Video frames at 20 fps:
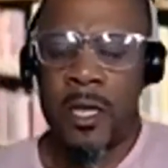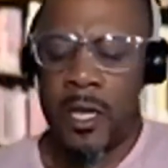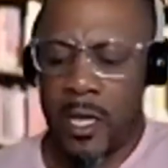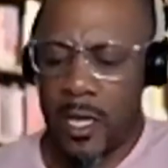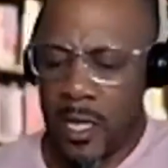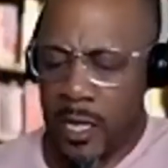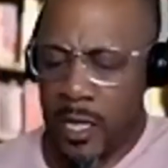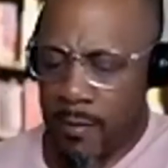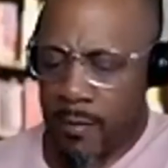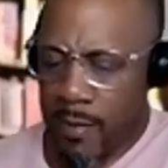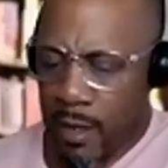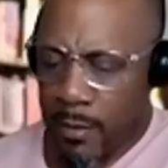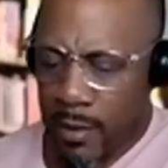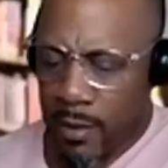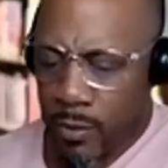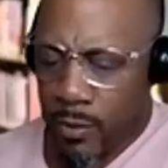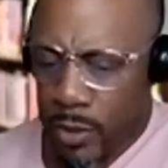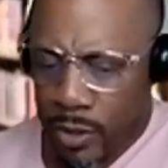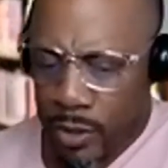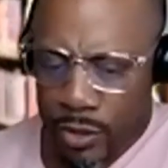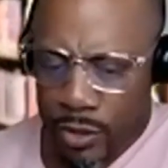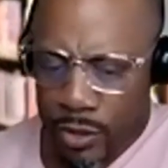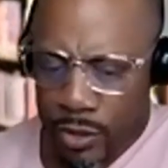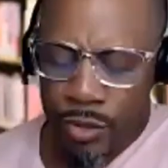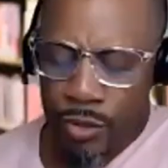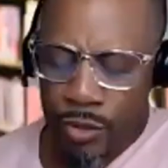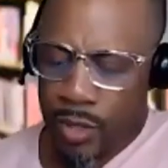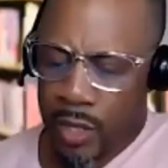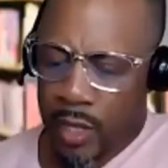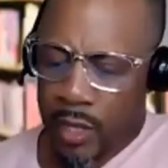And then maybe we'll
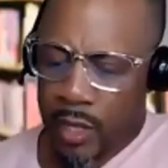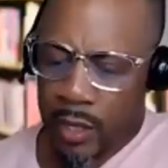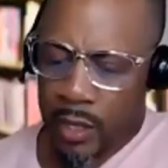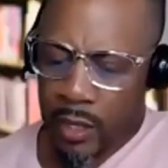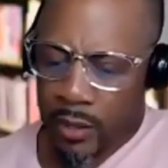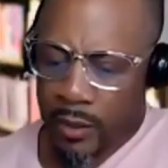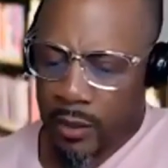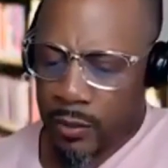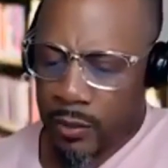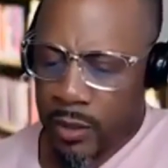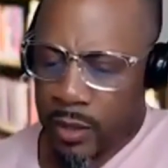do another.